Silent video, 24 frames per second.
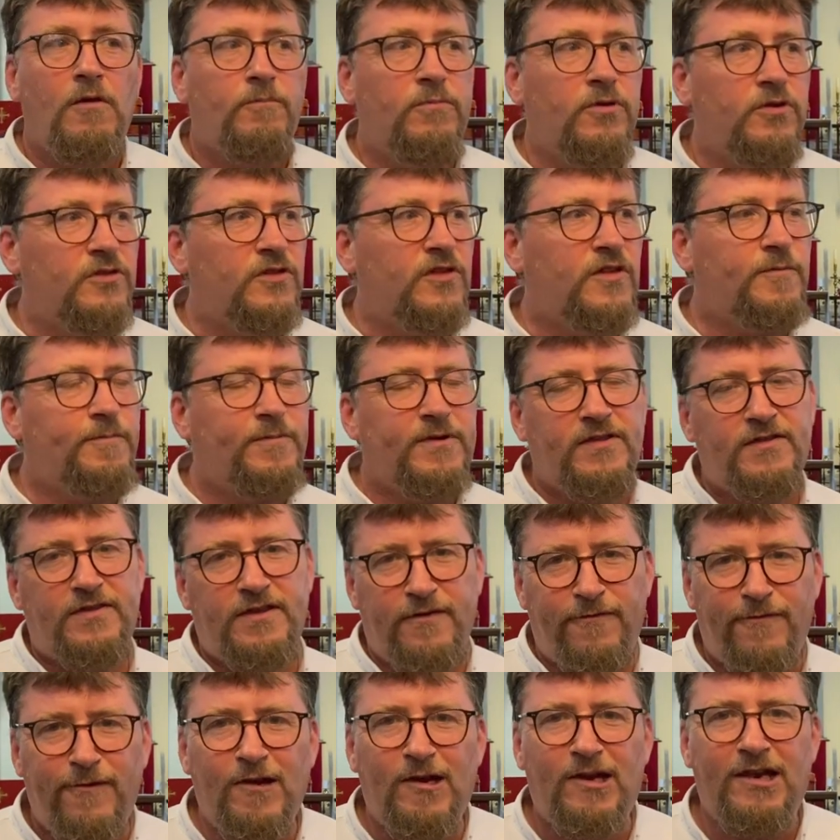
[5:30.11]
But the
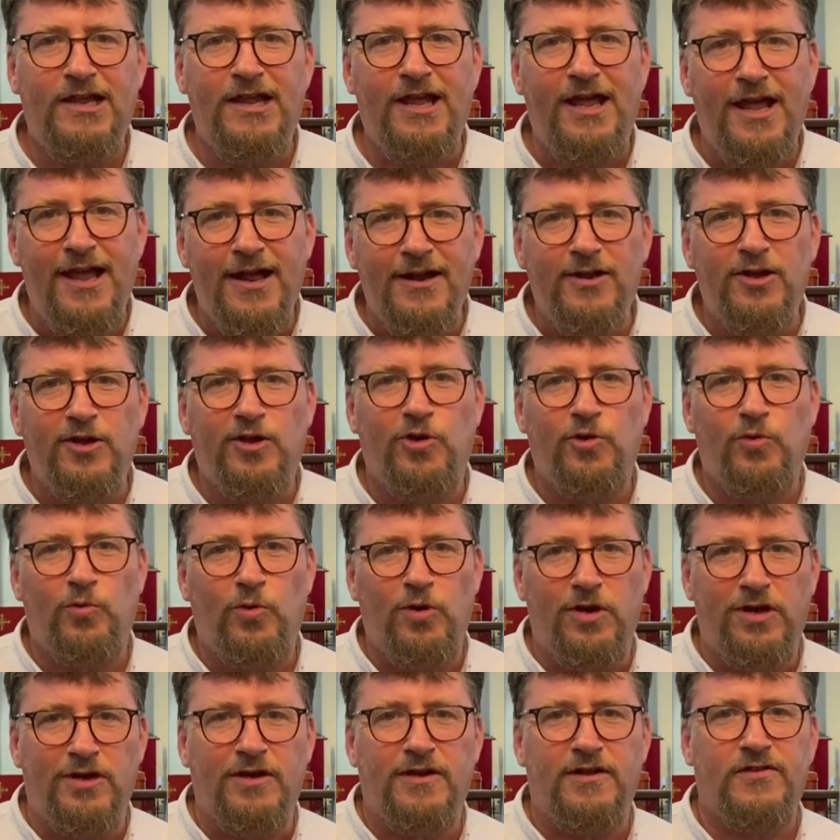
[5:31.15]
specifically Anglican
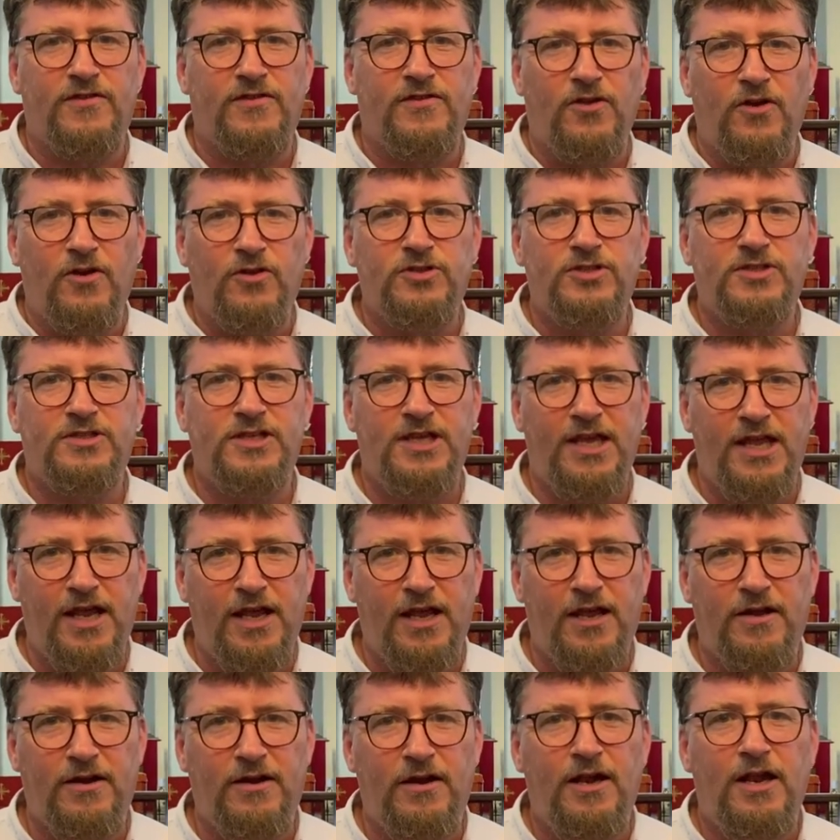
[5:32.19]
witness started
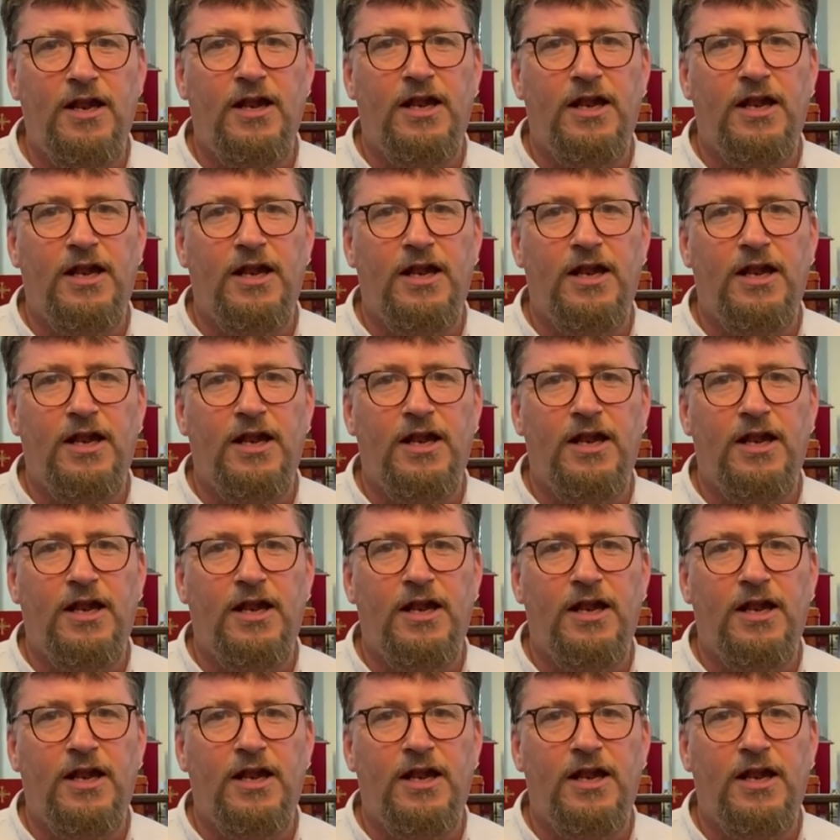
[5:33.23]
here